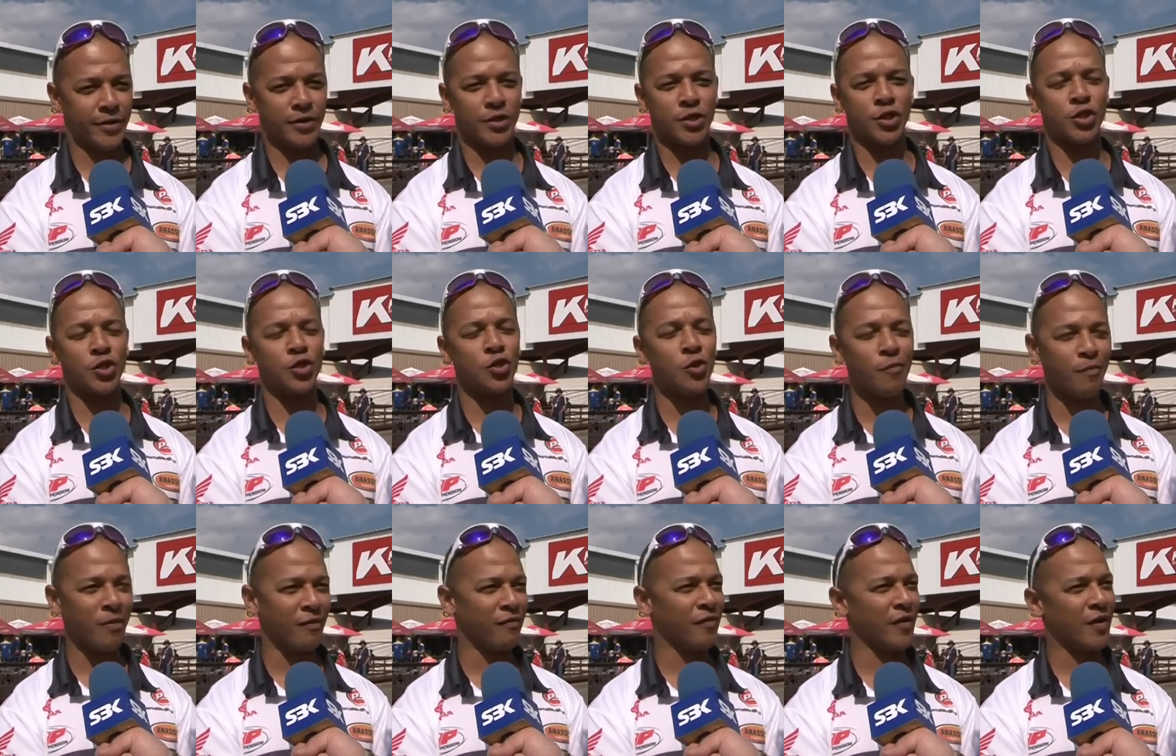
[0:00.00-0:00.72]

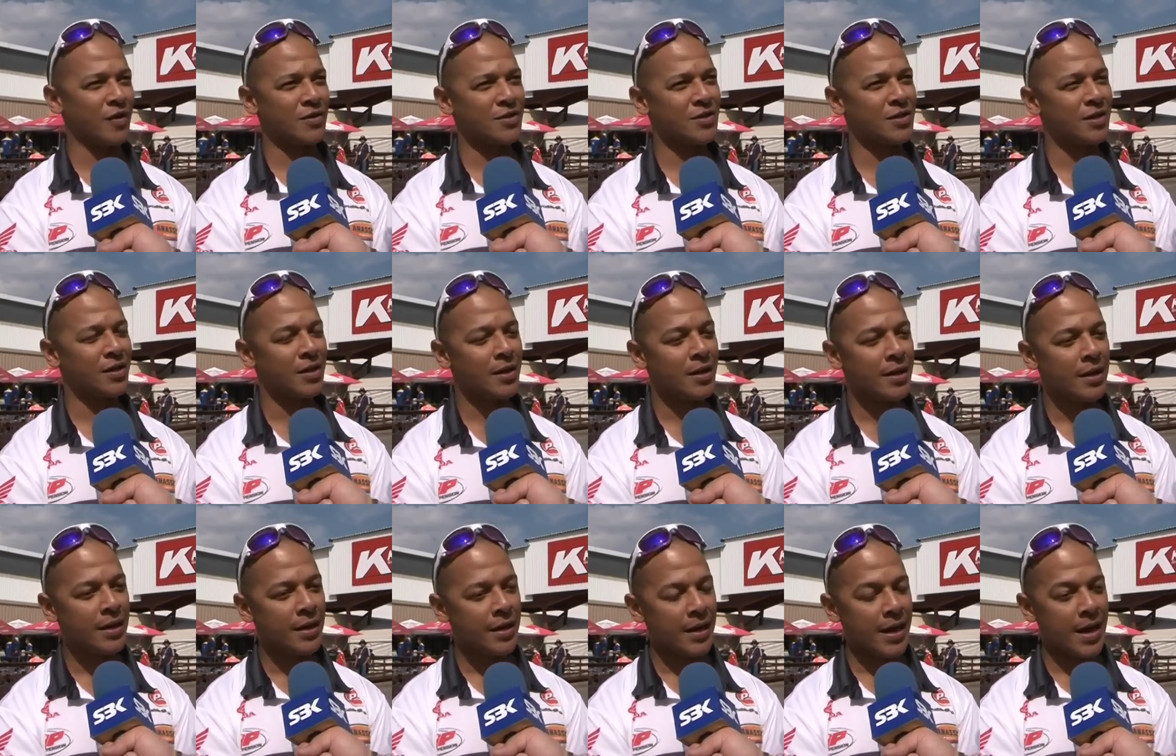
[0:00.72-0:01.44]
super fast.
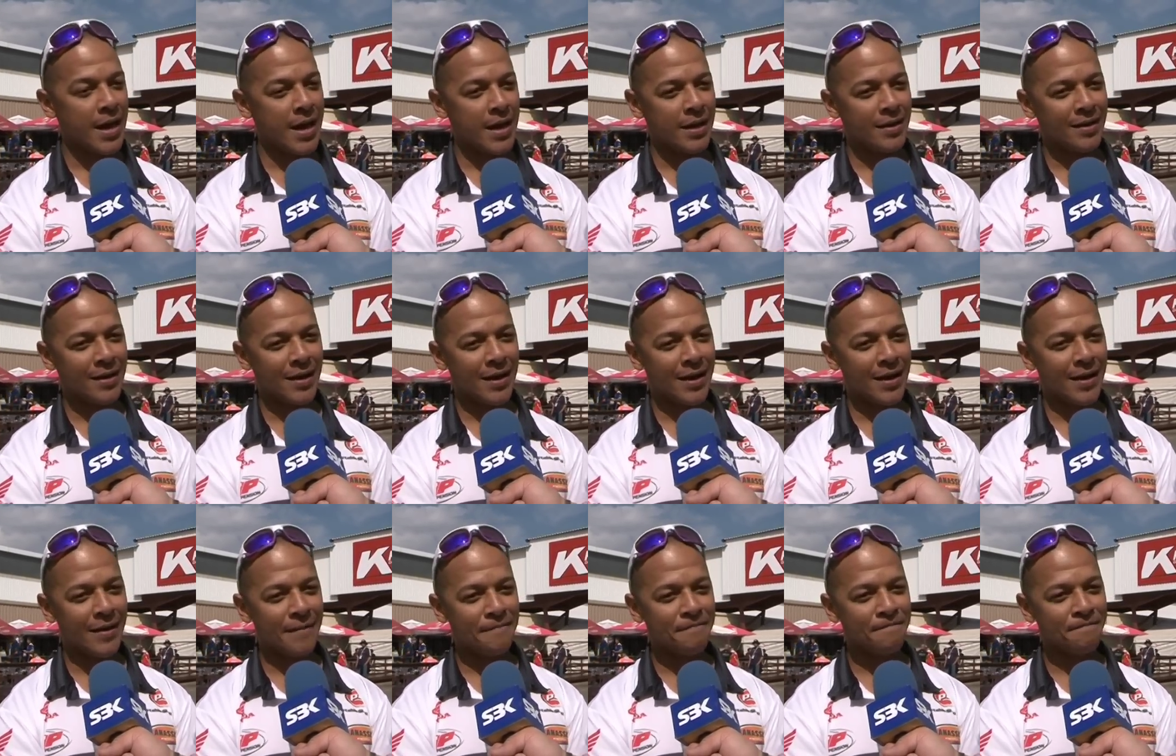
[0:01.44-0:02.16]

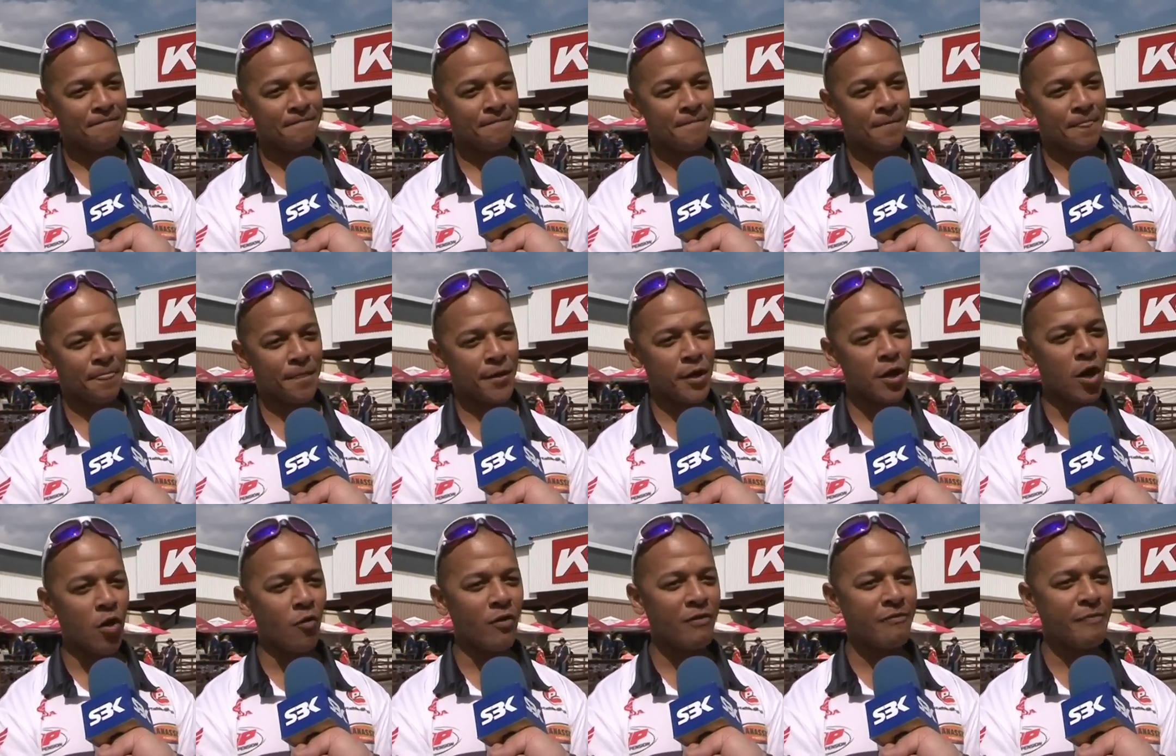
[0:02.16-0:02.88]
And
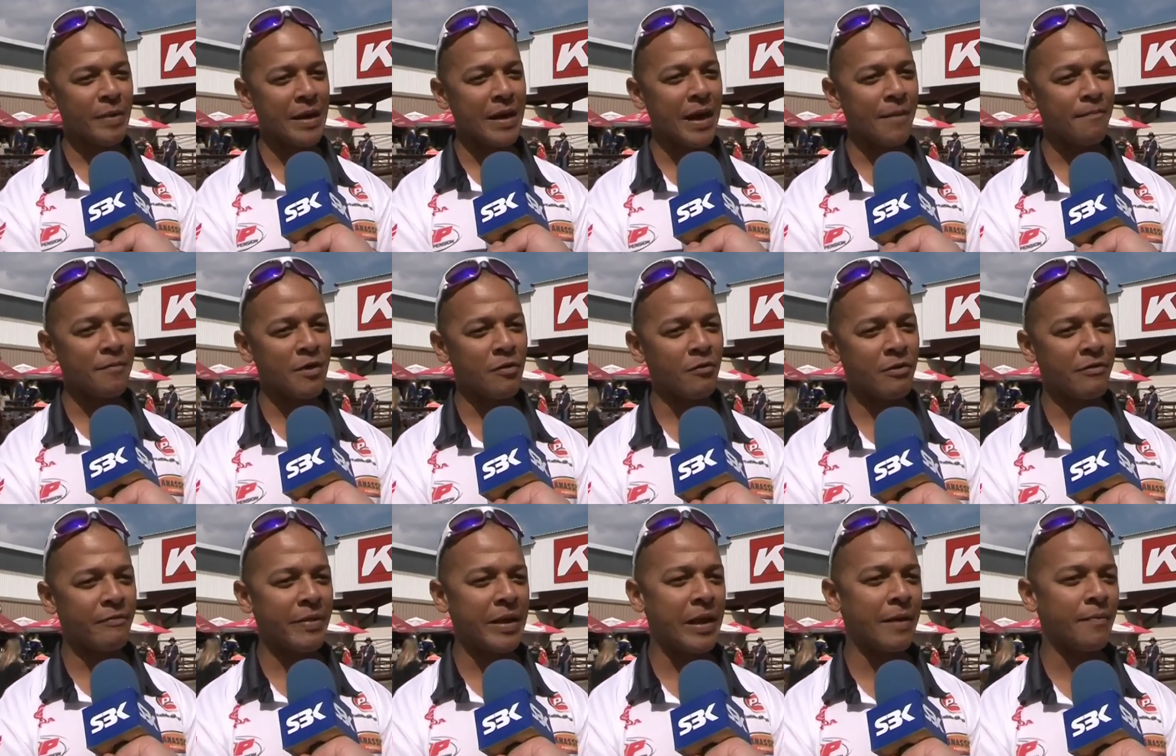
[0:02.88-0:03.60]
we've been up there.
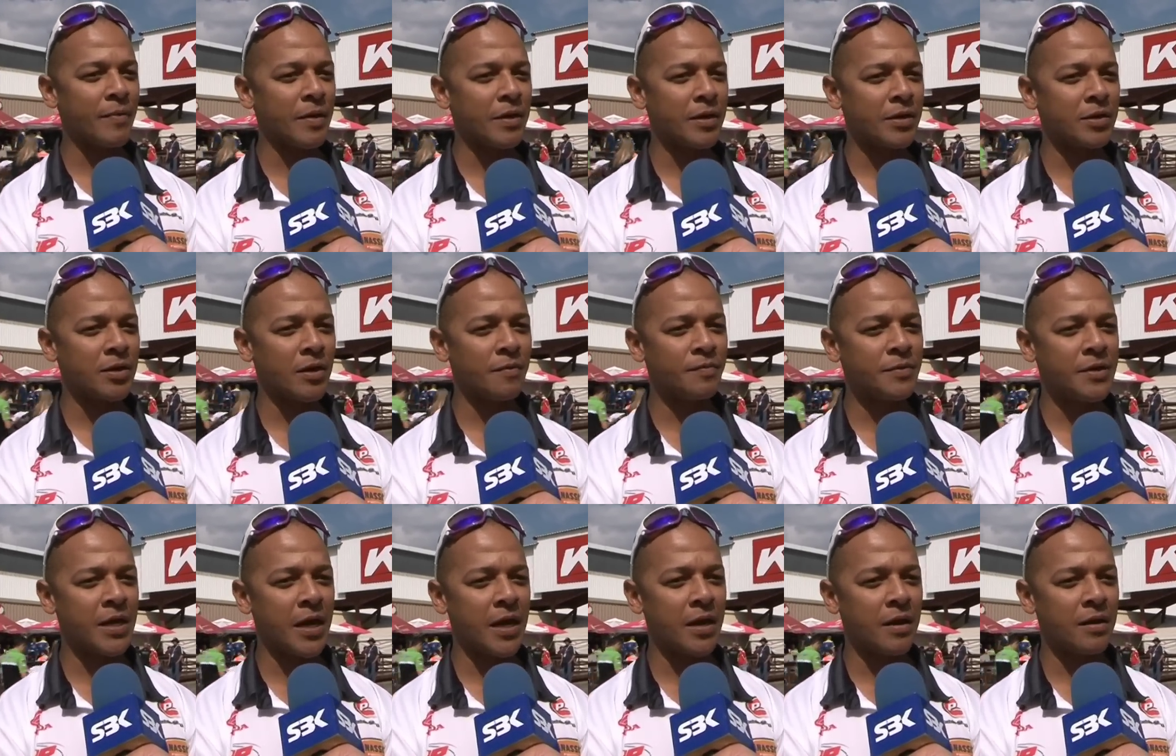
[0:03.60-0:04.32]
We've been up in the top
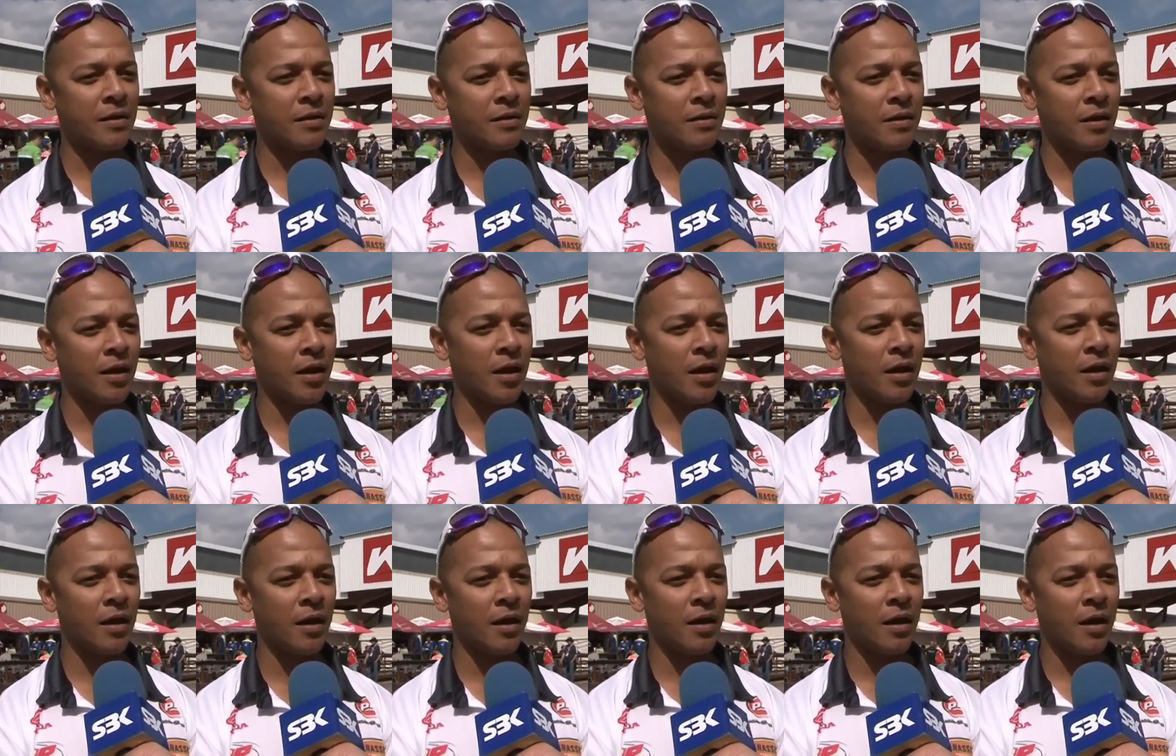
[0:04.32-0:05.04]

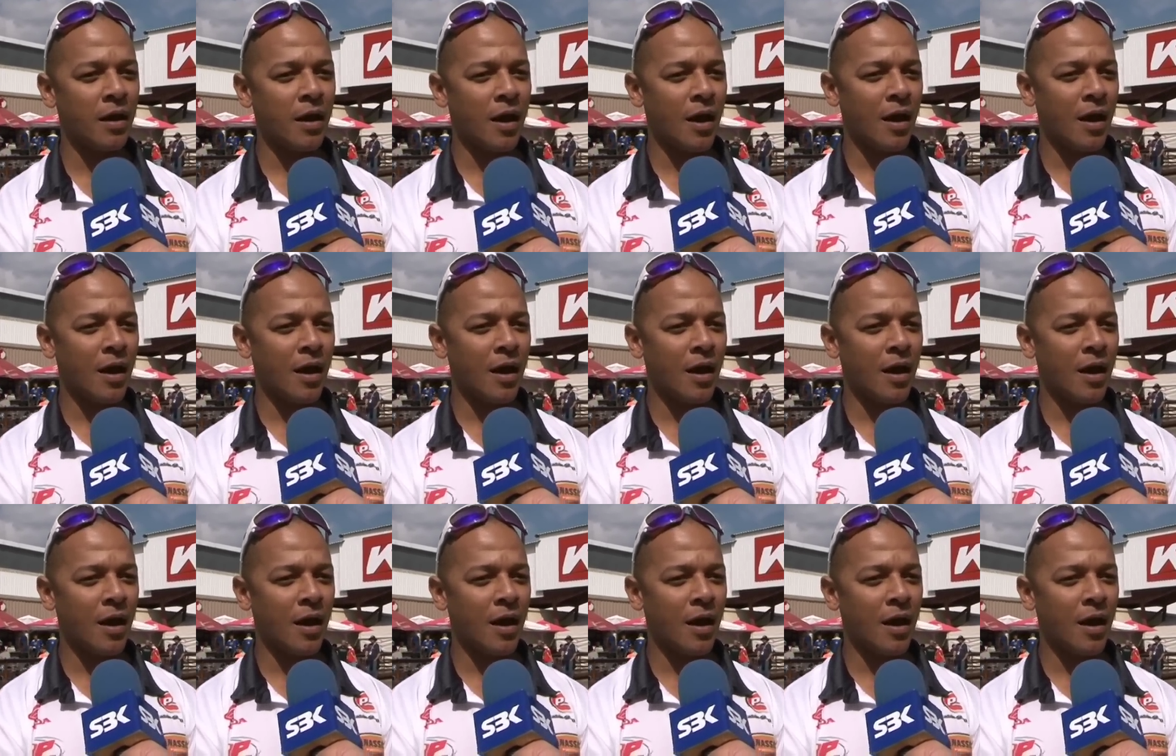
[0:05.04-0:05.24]
10.